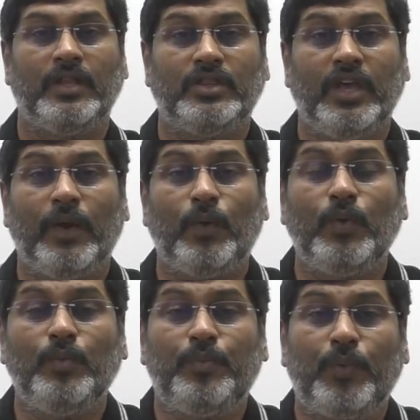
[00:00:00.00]
their
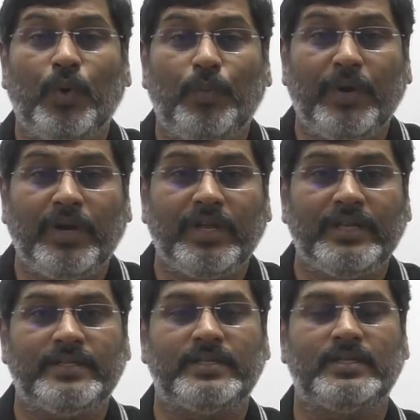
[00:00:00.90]
own
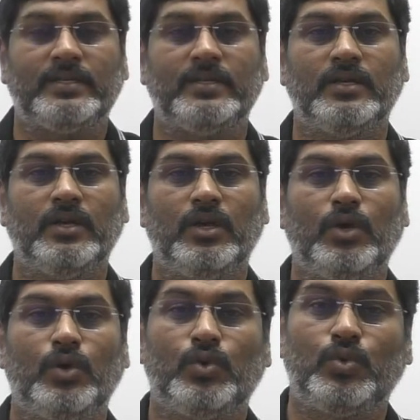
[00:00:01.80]
properties
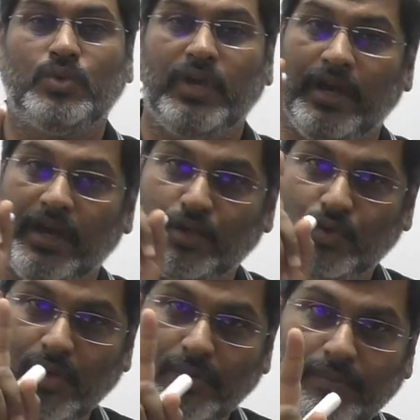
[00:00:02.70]
to the
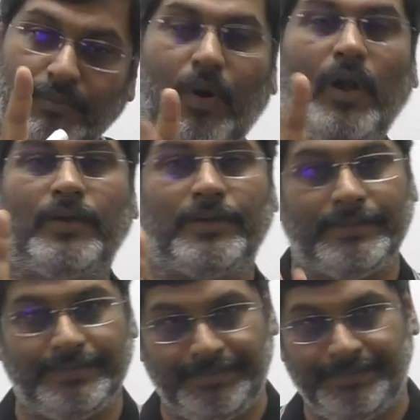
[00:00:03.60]
actual molecule.
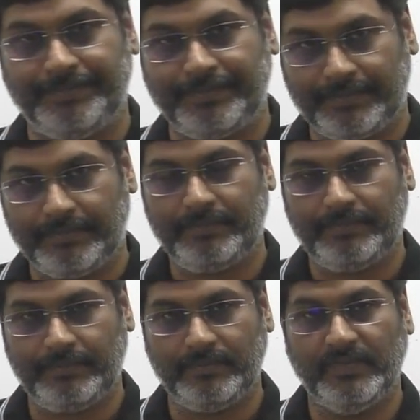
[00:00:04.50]

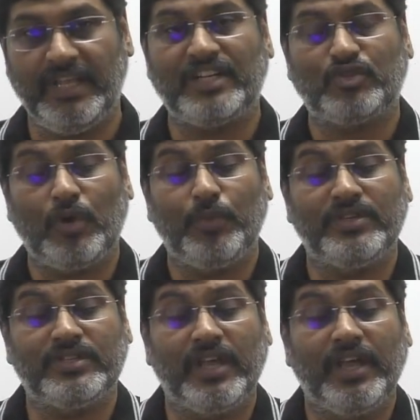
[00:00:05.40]
That's why we
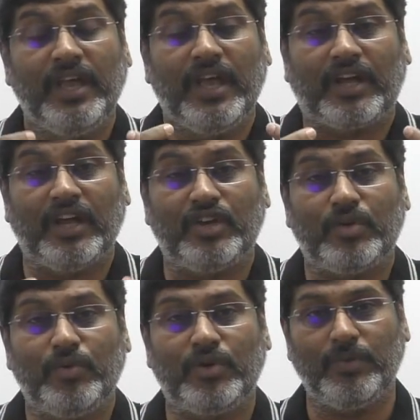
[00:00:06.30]
say
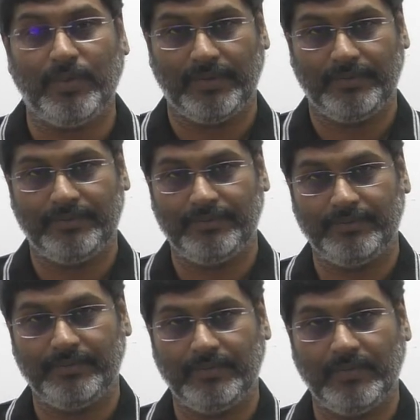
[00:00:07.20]
contributing one.
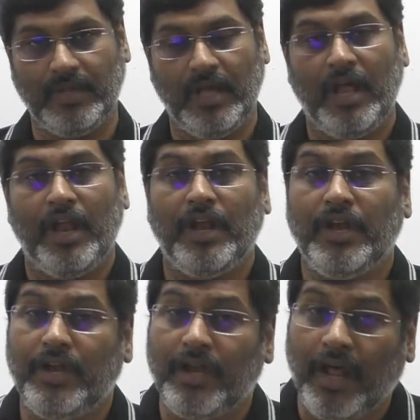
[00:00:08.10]

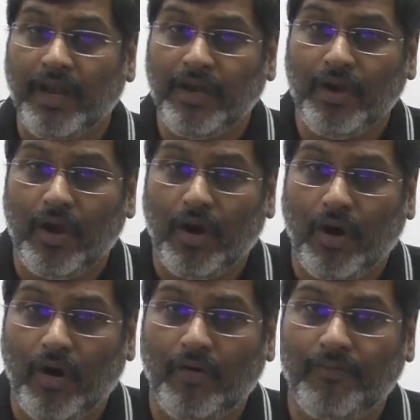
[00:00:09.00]
None
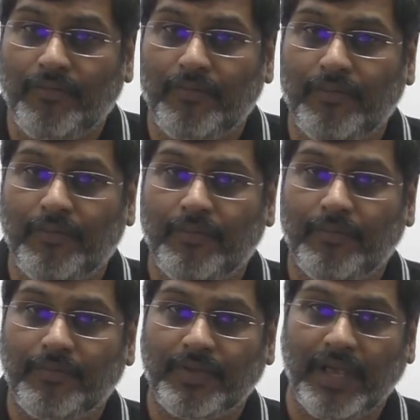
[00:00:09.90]
of
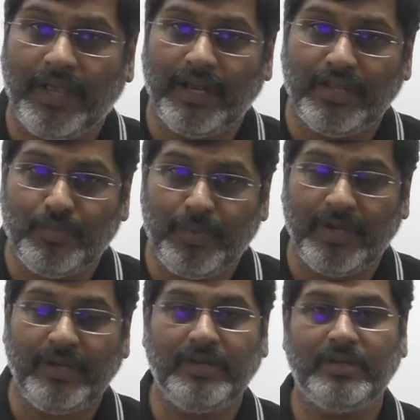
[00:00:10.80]
the
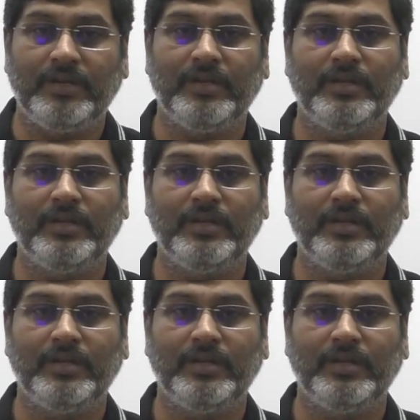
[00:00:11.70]
arrangement